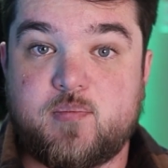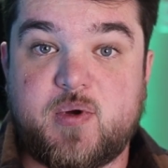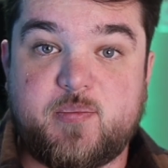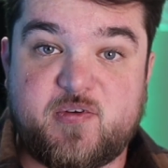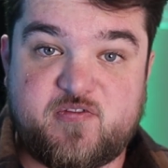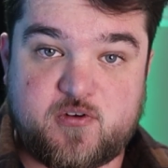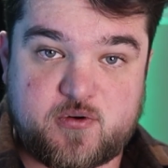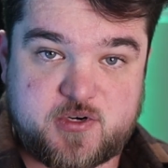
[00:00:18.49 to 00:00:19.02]
But
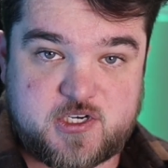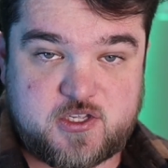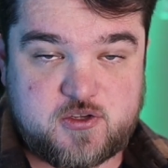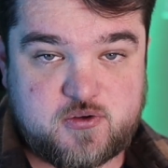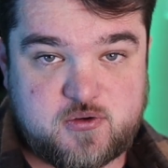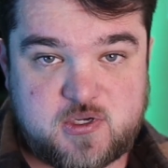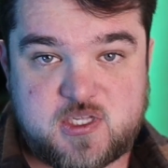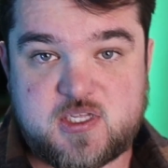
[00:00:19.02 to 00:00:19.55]
before we
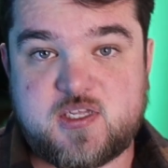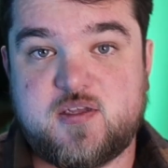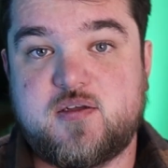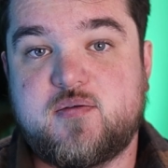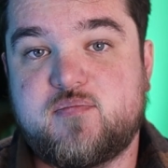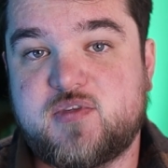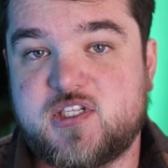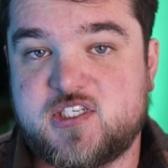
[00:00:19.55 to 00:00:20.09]
do,
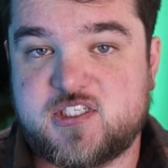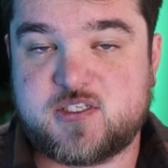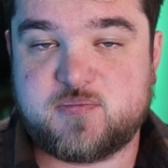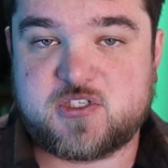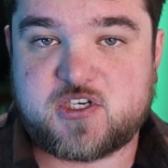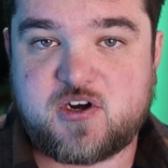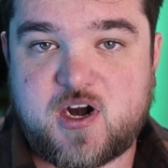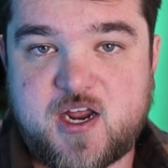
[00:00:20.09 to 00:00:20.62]
please
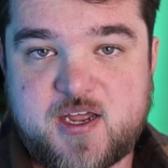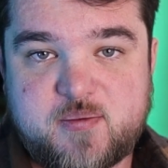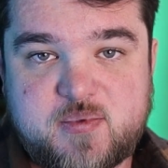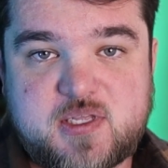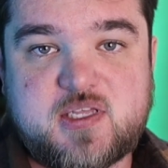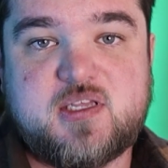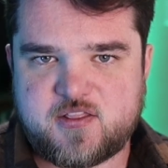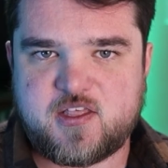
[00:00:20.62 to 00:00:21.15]
subscribe.
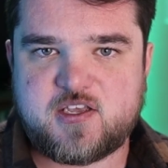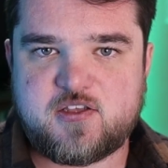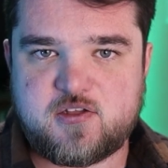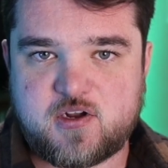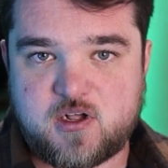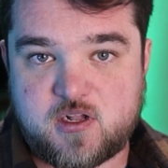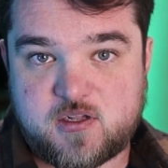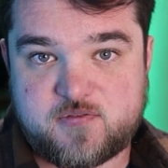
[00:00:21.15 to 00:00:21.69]
Thank you
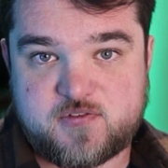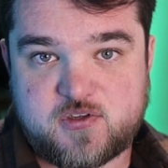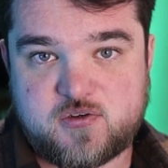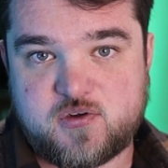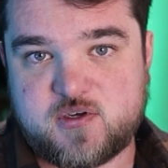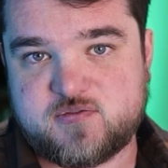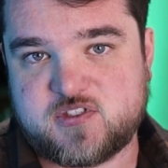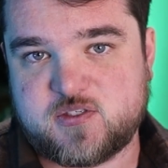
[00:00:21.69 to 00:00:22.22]
to all of you
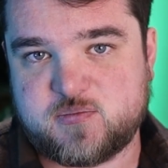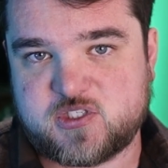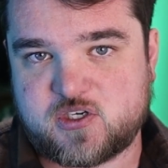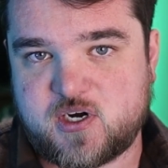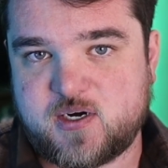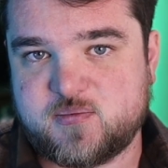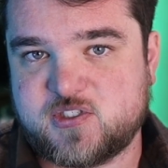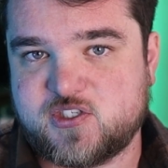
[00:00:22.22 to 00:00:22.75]
who have
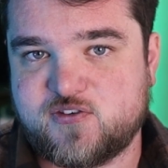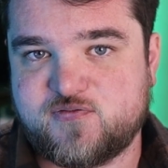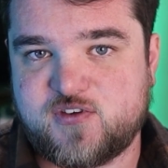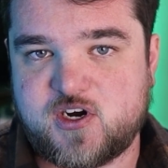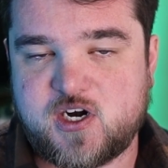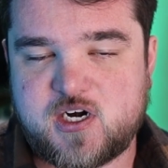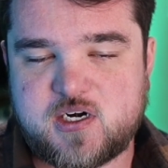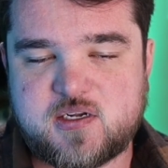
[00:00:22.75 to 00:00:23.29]
subscribed so
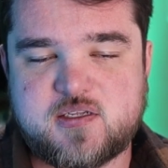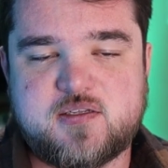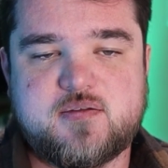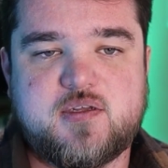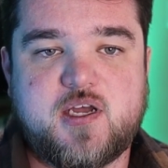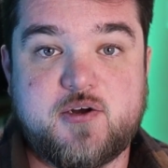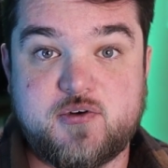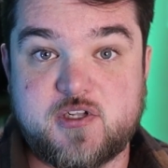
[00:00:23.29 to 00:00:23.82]
far.
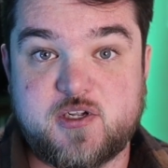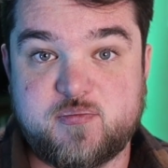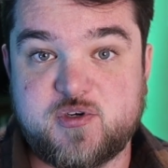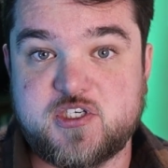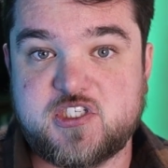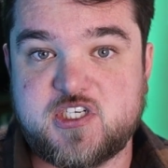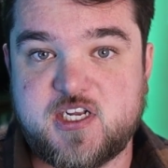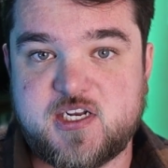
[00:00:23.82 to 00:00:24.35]
I really
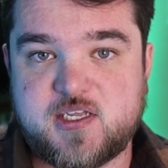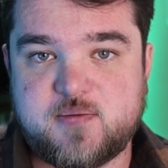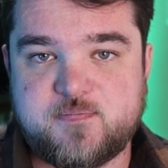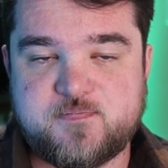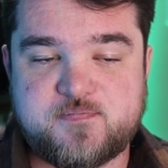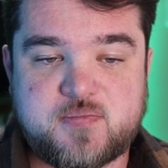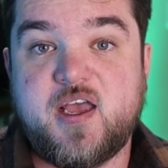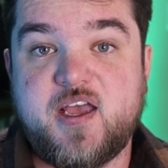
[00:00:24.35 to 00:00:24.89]
appreciate
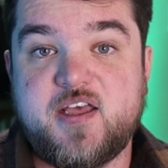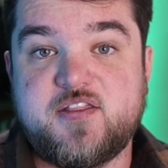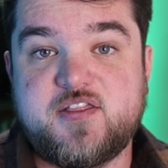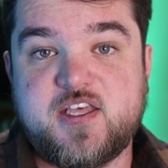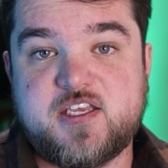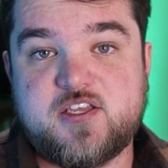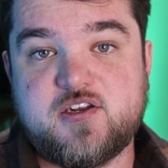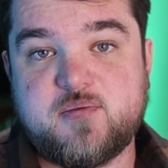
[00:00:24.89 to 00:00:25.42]
it. And
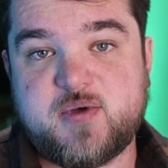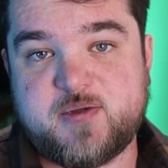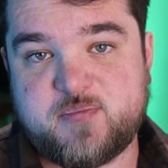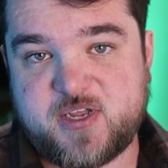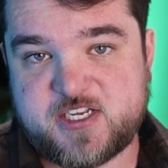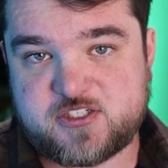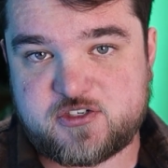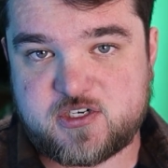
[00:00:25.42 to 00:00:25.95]
thank you to my
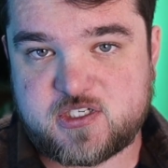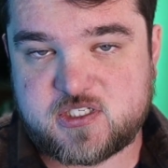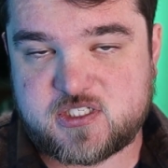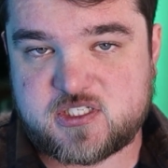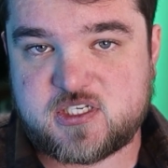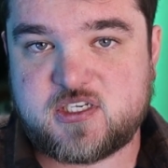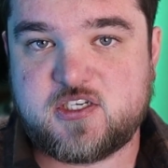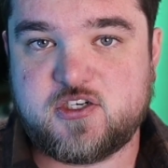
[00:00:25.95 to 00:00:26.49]

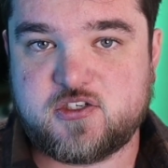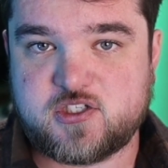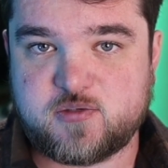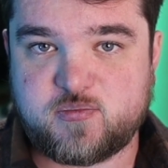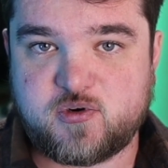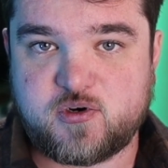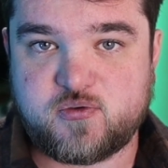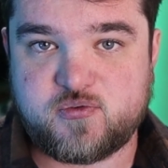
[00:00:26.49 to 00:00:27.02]
patrons. Your
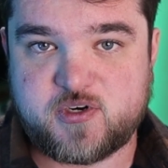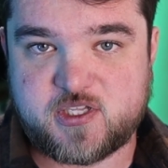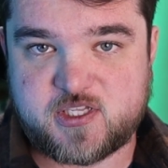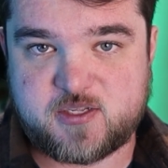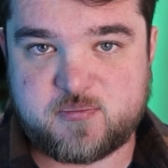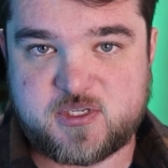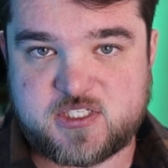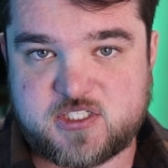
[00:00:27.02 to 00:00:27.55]
support
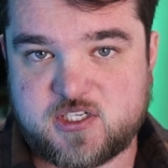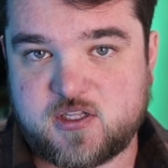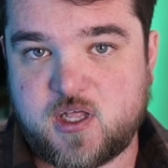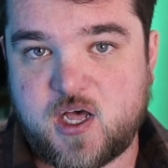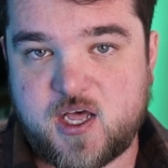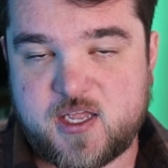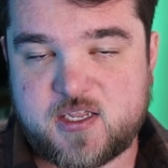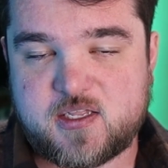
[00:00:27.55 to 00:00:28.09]
really means a
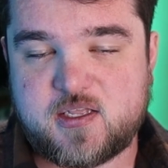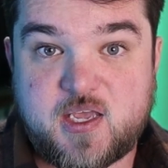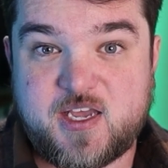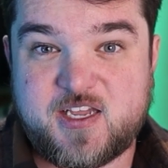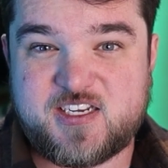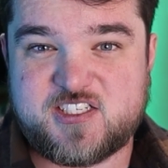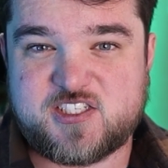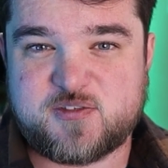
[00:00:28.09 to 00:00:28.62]
lot.
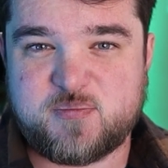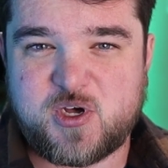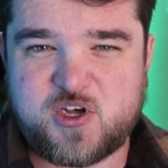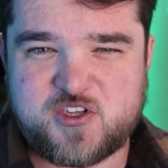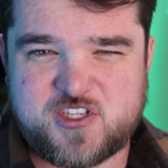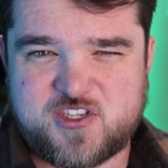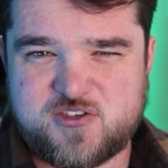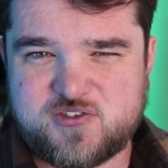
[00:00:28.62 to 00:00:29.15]
Any
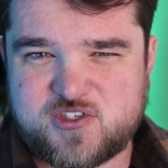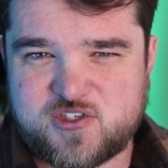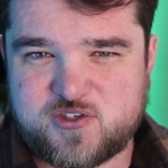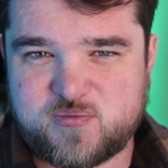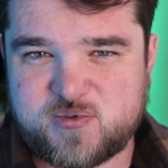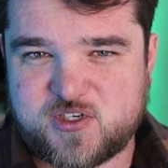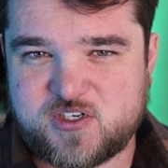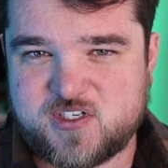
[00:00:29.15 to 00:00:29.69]
small
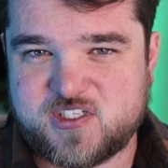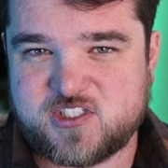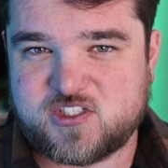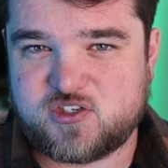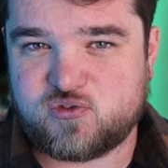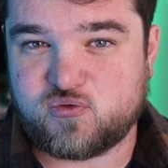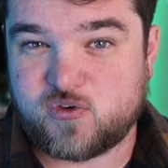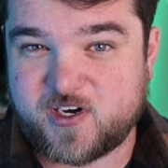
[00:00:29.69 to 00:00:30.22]
YouTuber is
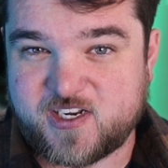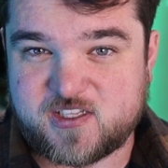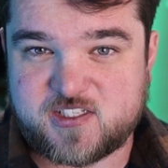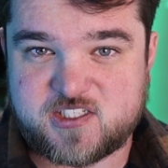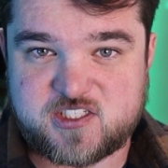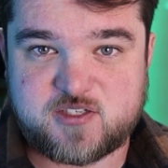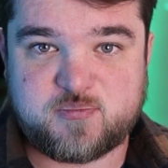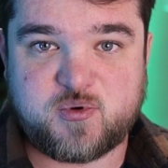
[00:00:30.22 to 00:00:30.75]
greatly
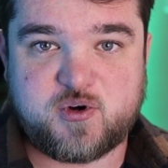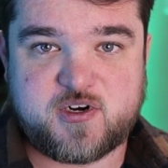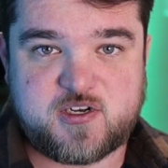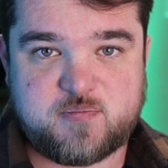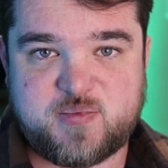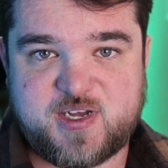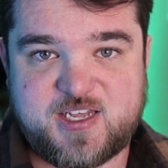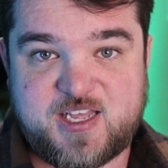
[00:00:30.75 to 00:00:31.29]

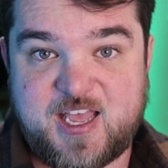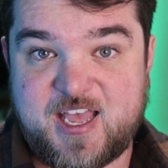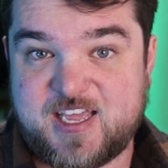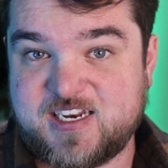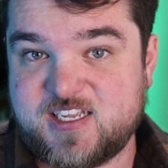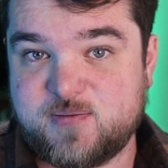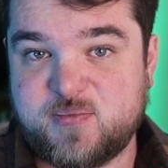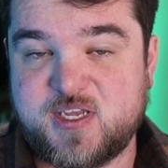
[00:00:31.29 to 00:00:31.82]
supported by
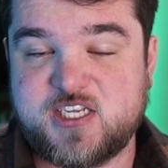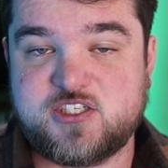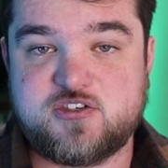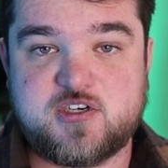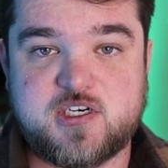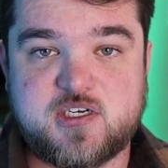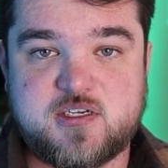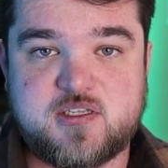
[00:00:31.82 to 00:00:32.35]
any
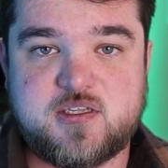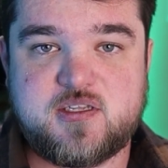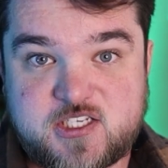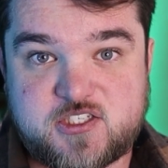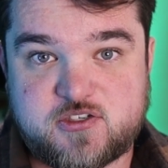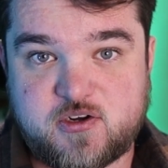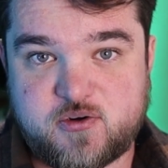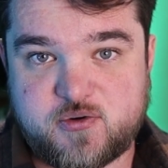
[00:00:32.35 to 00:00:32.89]
patron,
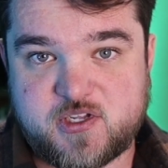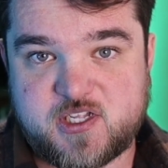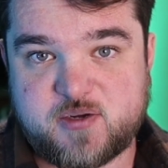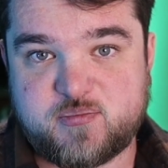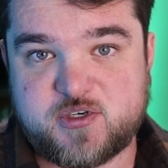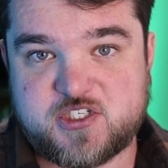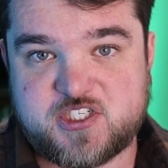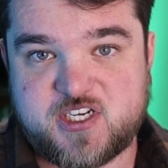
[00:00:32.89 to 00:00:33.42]
so I really
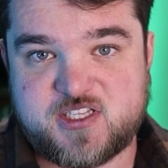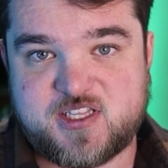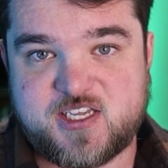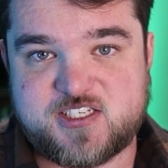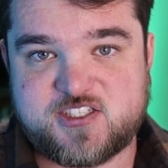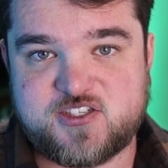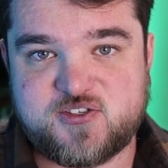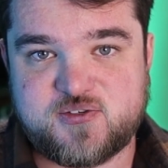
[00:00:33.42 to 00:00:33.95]
appreciate
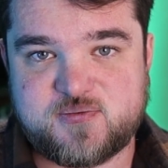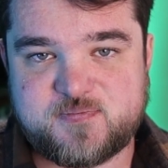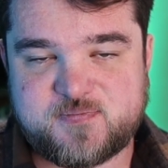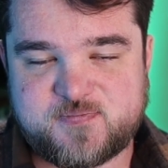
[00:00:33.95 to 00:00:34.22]
that too.